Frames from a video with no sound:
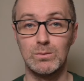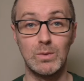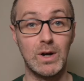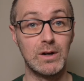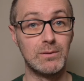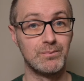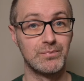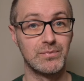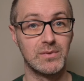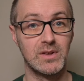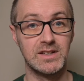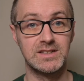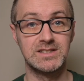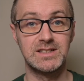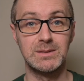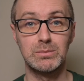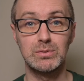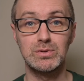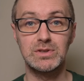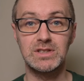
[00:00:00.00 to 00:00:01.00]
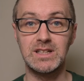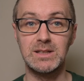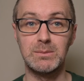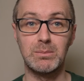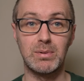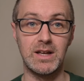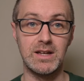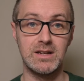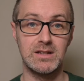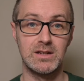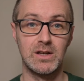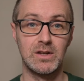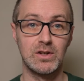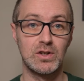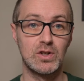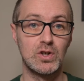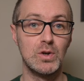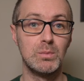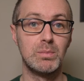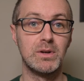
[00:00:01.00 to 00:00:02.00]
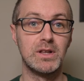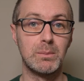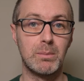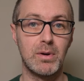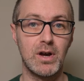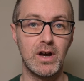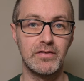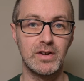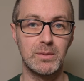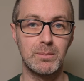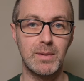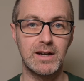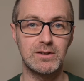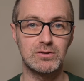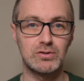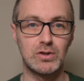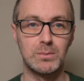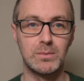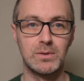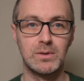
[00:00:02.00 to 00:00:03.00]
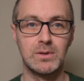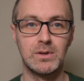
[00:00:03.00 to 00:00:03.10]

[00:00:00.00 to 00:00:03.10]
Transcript: Well, a simple sleek plate could be the perfect backdrop.